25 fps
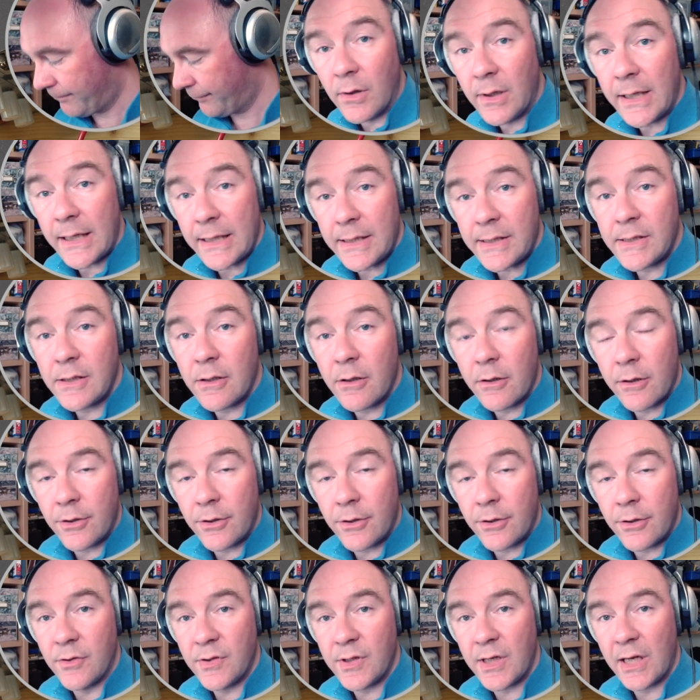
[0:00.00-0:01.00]
Let's look at
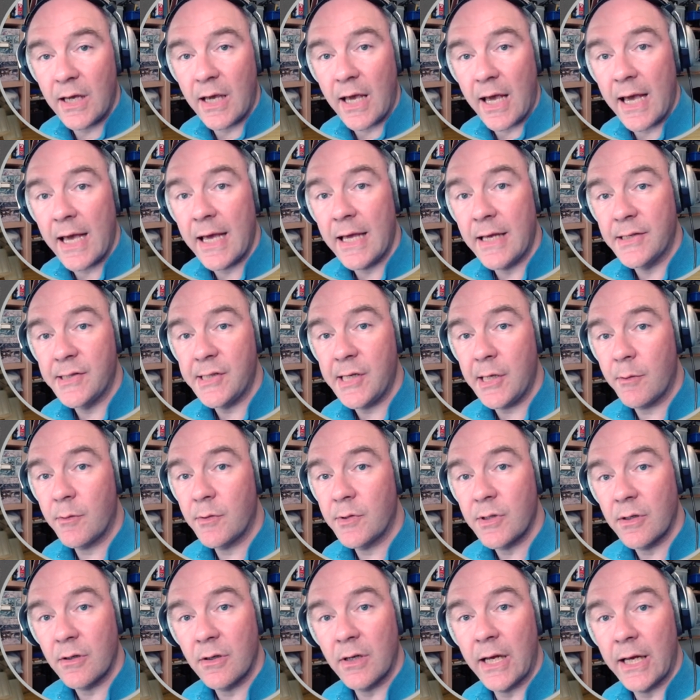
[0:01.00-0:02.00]
using a
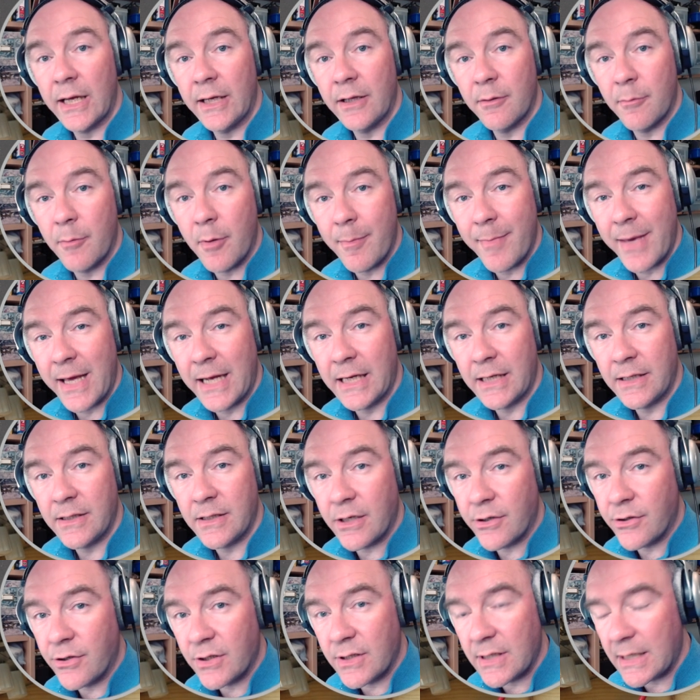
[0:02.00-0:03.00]
sequencer like the Mimetic
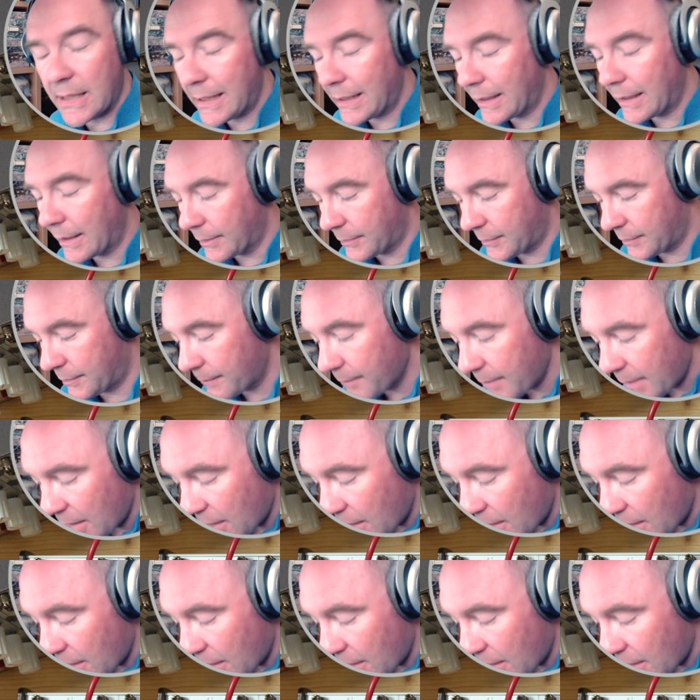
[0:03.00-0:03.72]
Digitalis.